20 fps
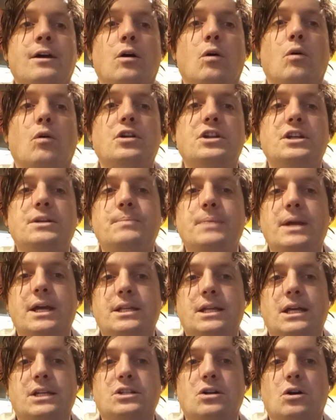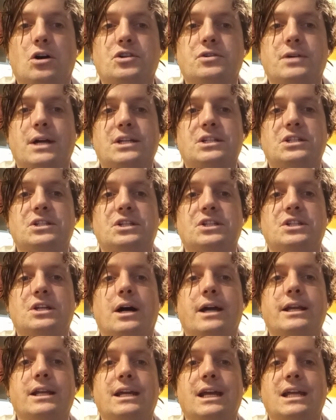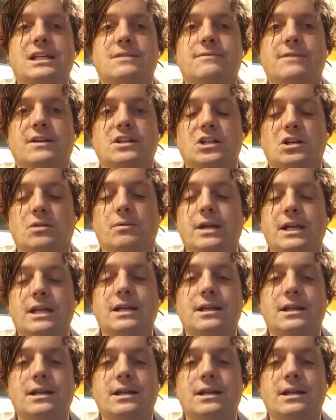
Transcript: or indeed BNS Contracts and Design against Victor Green,